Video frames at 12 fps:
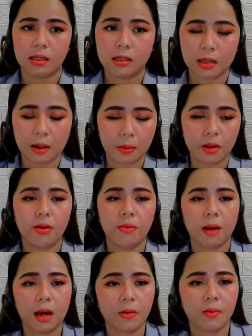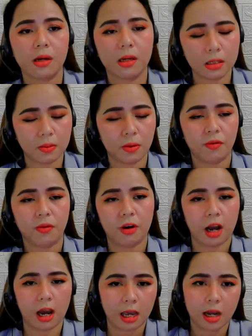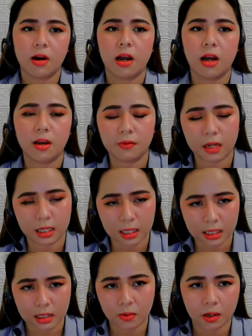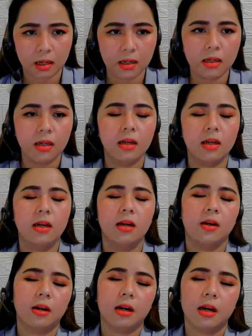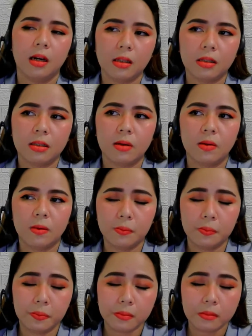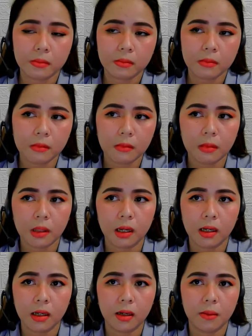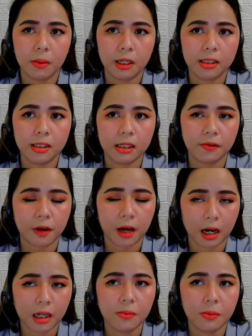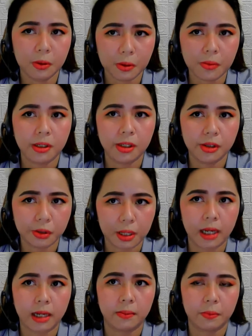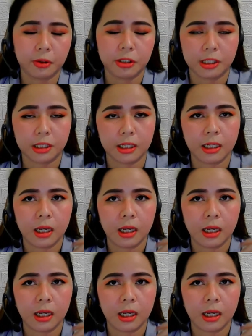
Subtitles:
some other manhwas before I arrived at this one. Alright, so but if I am going to like put